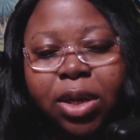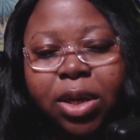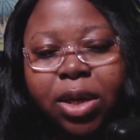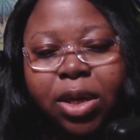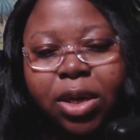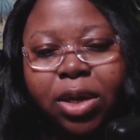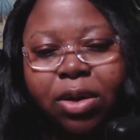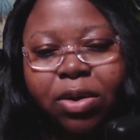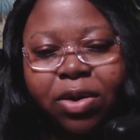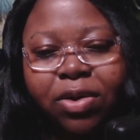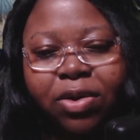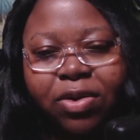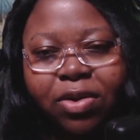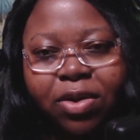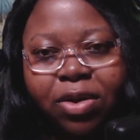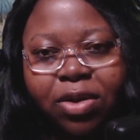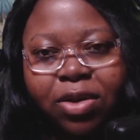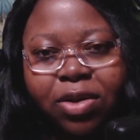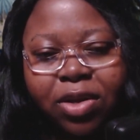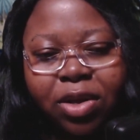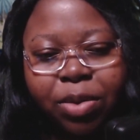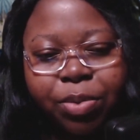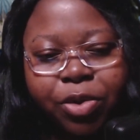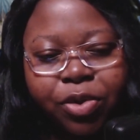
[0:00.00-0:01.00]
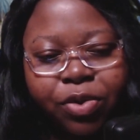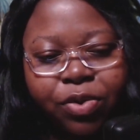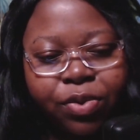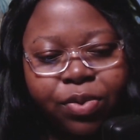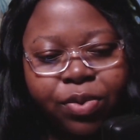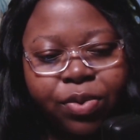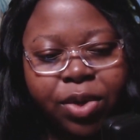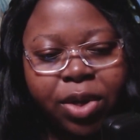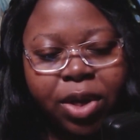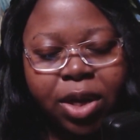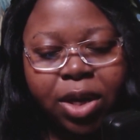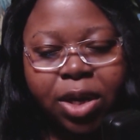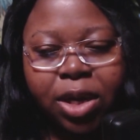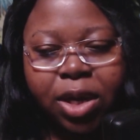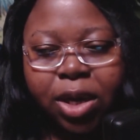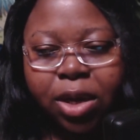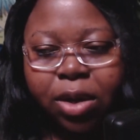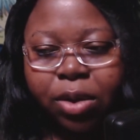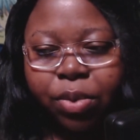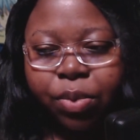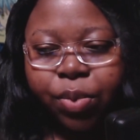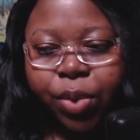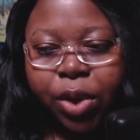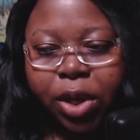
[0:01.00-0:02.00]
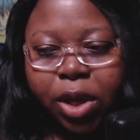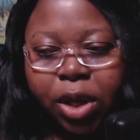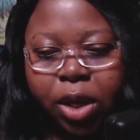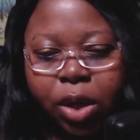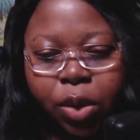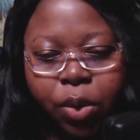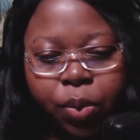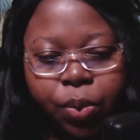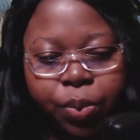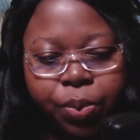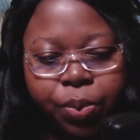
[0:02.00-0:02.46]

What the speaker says: And now let's start this episode, and here we go.